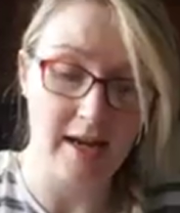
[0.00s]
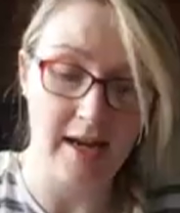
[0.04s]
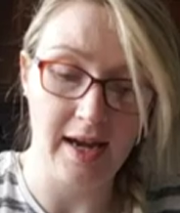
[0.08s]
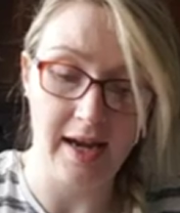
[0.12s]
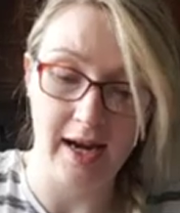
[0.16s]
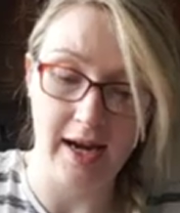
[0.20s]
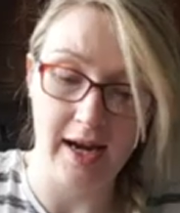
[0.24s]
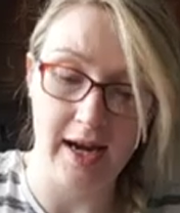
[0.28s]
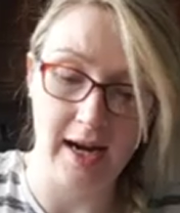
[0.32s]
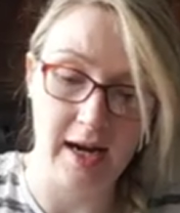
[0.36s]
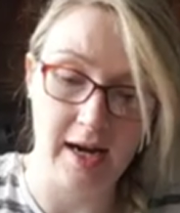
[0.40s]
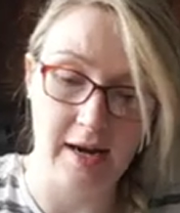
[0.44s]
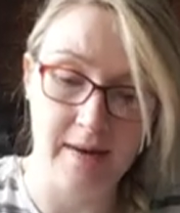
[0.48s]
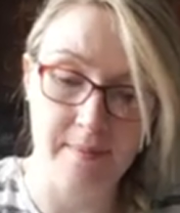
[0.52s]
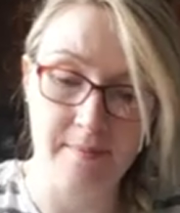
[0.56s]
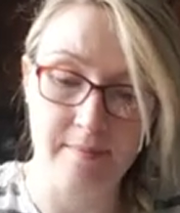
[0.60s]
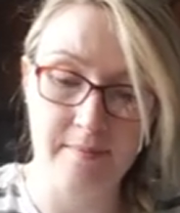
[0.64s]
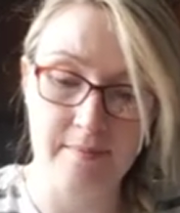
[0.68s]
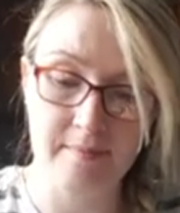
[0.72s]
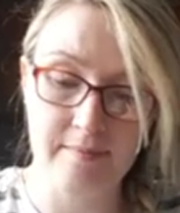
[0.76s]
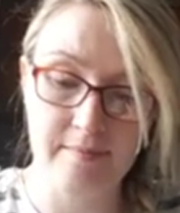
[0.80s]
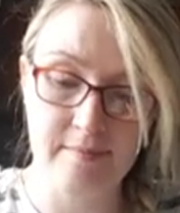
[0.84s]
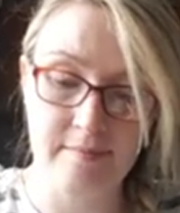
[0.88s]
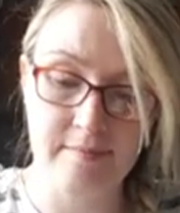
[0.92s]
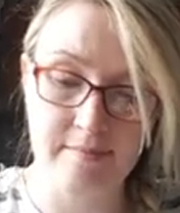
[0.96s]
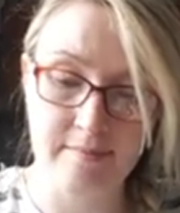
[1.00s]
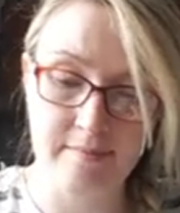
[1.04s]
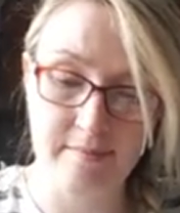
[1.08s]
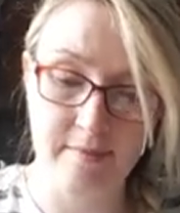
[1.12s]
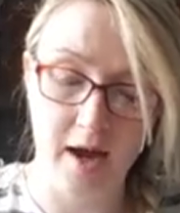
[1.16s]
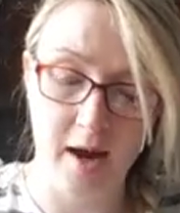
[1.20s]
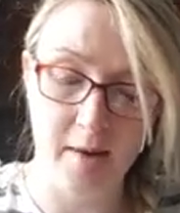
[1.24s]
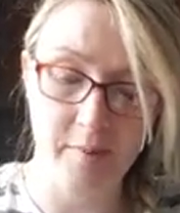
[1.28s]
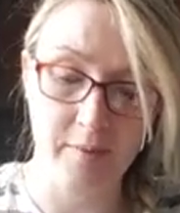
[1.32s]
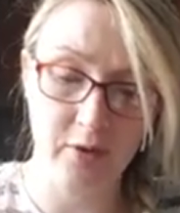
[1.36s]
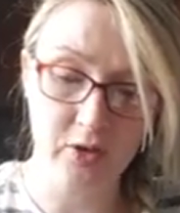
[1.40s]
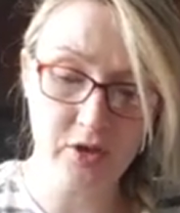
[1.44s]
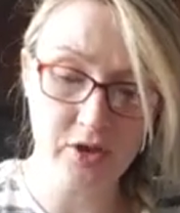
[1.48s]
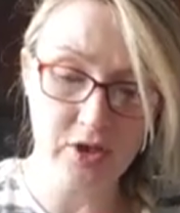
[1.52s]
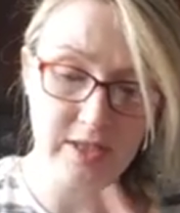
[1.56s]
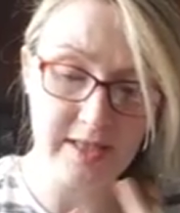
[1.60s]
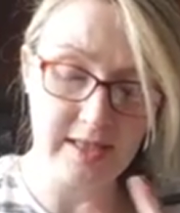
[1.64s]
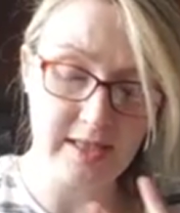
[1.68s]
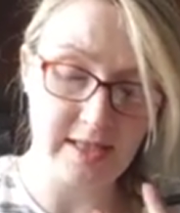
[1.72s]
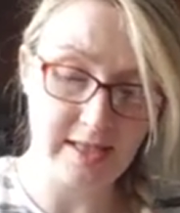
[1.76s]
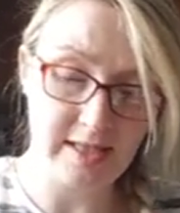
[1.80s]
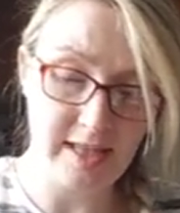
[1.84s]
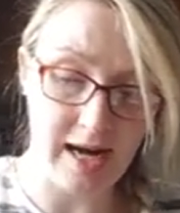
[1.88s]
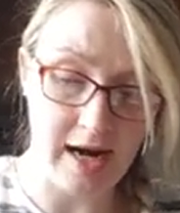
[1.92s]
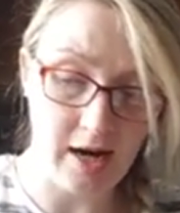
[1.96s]

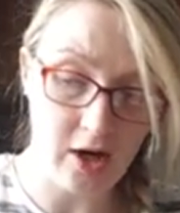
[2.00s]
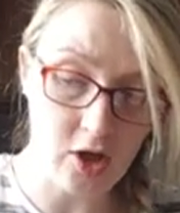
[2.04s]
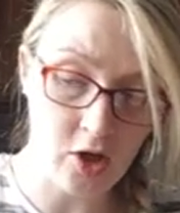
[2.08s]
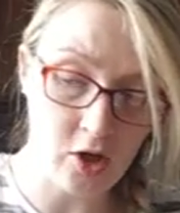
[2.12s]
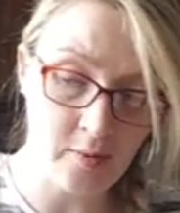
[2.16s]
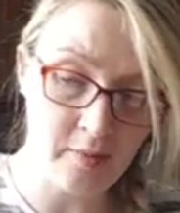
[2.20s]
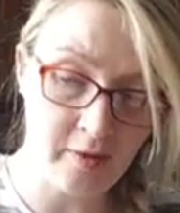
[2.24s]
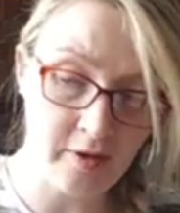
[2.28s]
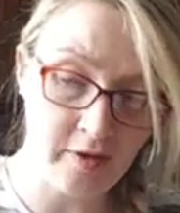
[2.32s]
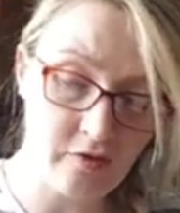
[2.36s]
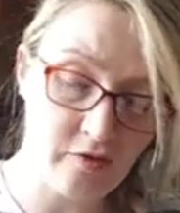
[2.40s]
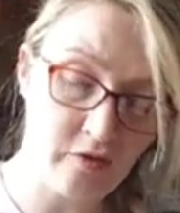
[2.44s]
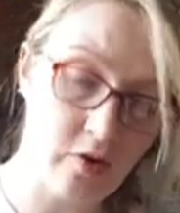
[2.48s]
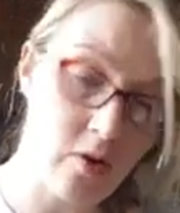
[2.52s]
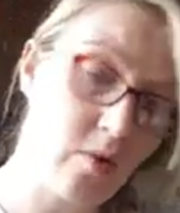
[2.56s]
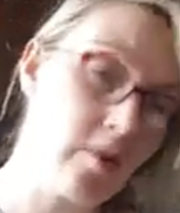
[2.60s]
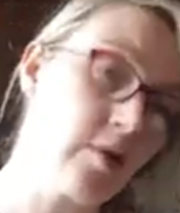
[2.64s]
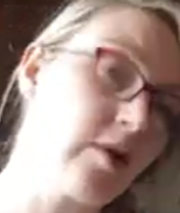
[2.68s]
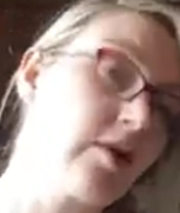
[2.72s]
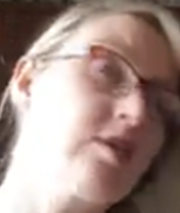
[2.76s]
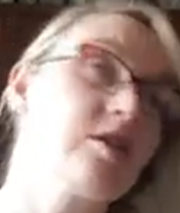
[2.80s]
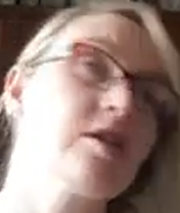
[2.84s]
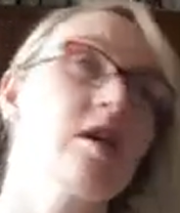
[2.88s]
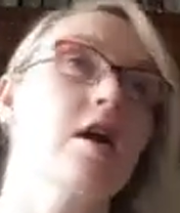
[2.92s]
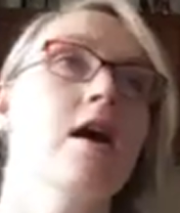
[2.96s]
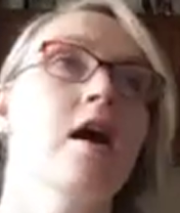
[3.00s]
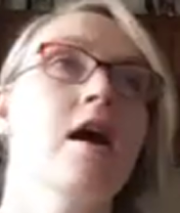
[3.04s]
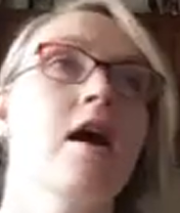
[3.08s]
Abundances are coming forward,